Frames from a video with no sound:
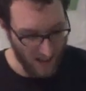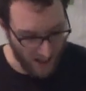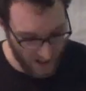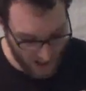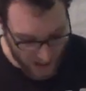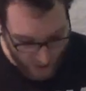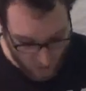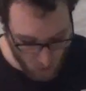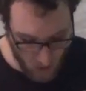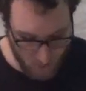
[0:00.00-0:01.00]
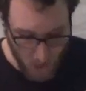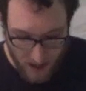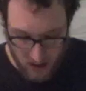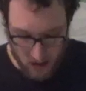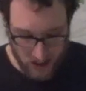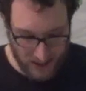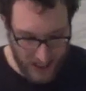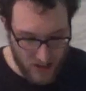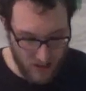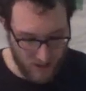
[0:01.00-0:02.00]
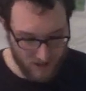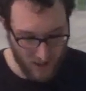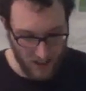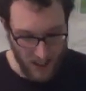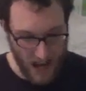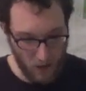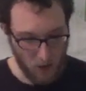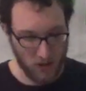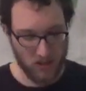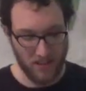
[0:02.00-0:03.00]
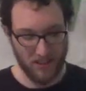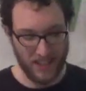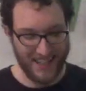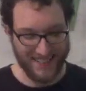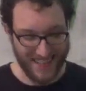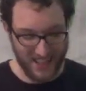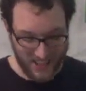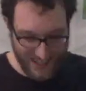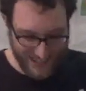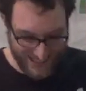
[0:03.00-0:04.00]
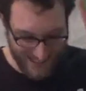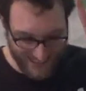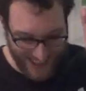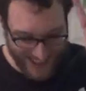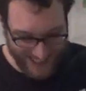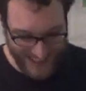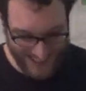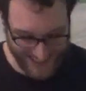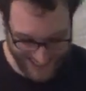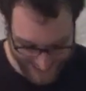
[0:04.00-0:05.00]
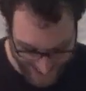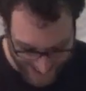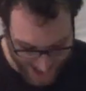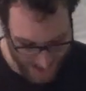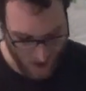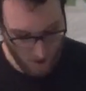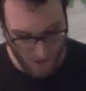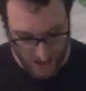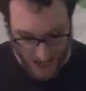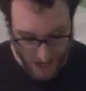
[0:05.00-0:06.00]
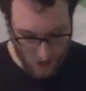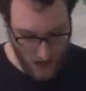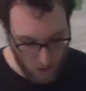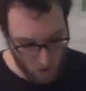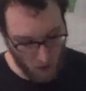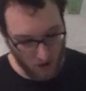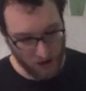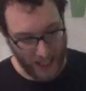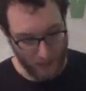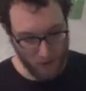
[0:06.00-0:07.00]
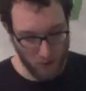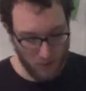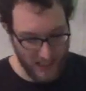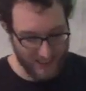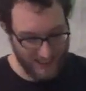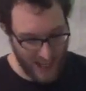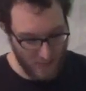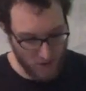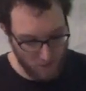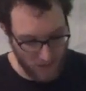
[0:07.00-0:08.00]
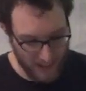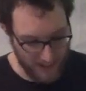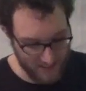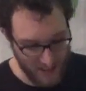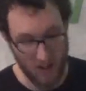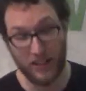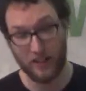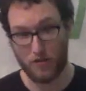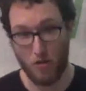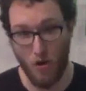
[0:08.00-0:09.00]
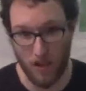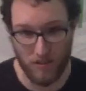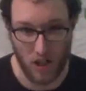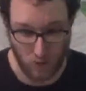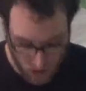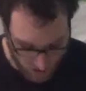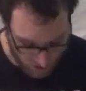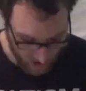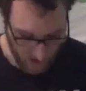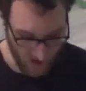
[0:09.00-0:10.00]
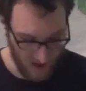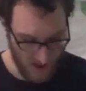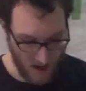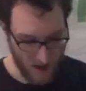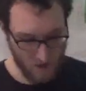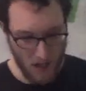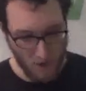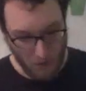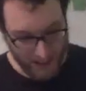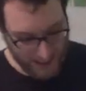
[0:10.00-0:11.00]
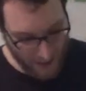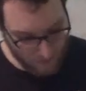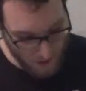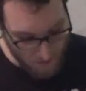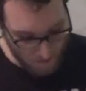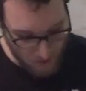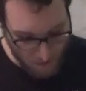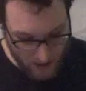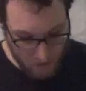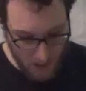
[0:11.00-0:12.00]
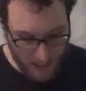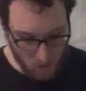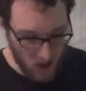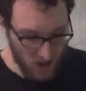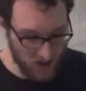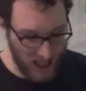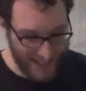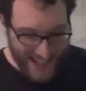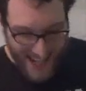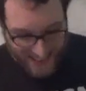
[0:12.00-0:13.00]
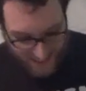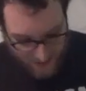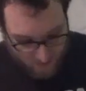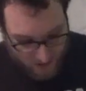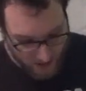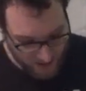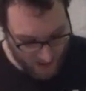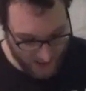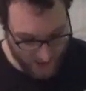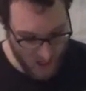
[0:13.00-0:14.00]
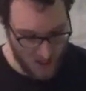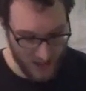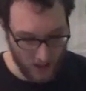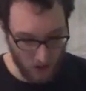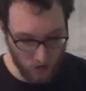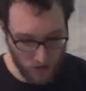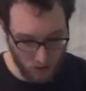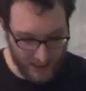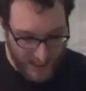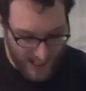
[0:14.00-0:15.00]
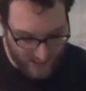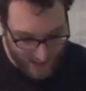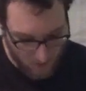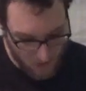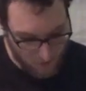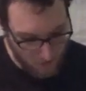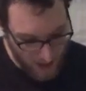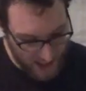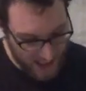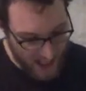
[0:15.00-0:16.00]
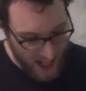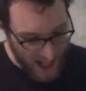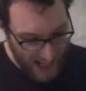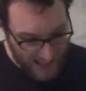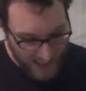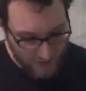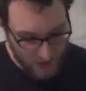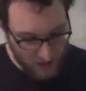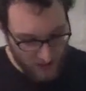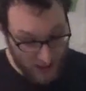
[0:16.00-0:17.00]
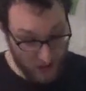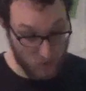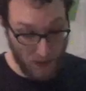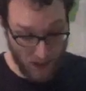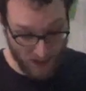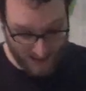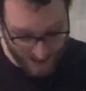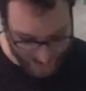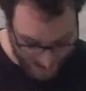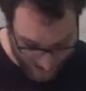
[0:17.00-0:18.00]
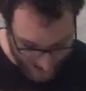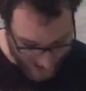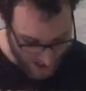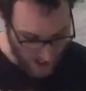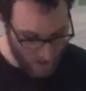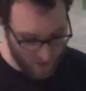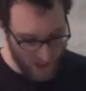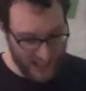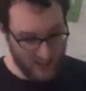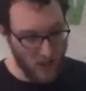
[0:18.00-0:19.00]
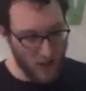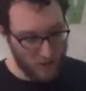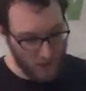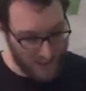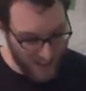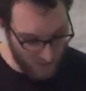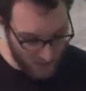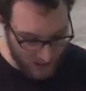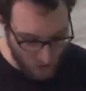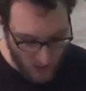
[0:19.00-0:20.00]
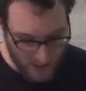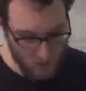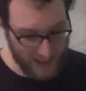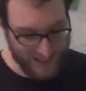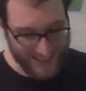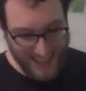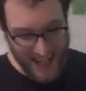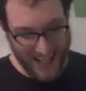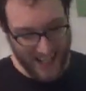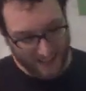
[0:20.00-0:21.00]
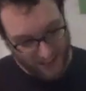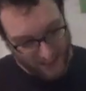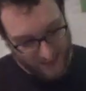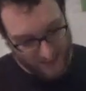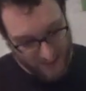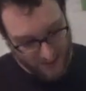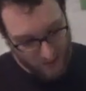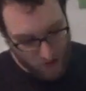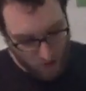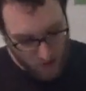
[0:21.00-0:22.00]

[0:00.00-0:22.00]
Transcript: Uh, chapter one ponders on the nature of our civilization, civilization today, about how our world came to be and the types of beings that are in control of our world. Um, bringing up big brain words like cognitive dissonance, the illusory concept of money, and even conspiracy theory, a phrase specifically created by the C I A in the nineteen sixties to